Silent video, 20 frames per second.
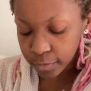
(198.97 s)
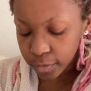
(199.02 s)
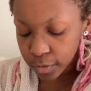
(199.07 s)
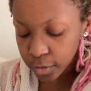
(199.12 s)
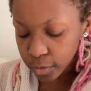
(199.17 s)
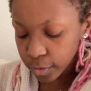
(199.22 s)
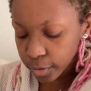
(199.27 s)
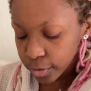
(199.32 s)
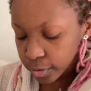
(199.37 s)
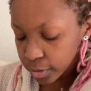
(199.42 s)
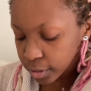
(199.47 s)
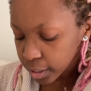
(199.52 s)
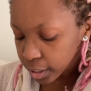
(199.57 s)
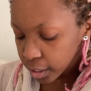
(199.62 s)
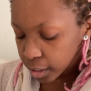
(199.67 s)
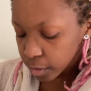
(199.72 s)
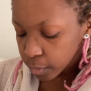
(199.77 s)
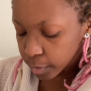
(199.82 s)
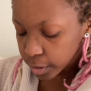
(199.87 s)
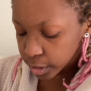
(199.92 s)
tutorial in
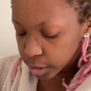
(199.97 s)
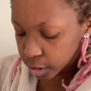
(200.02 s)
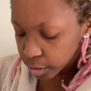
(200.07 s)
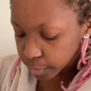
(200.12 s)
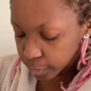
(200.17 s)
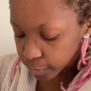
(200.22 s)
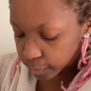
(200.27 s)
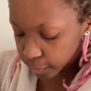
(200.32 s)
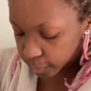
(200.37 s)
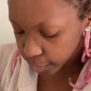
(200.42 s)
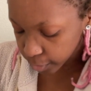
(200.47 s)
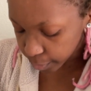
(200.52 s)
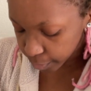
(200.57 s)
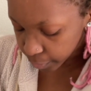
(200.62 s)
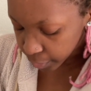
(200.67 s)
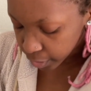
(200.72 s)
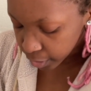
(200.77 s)
any way, shape, or form.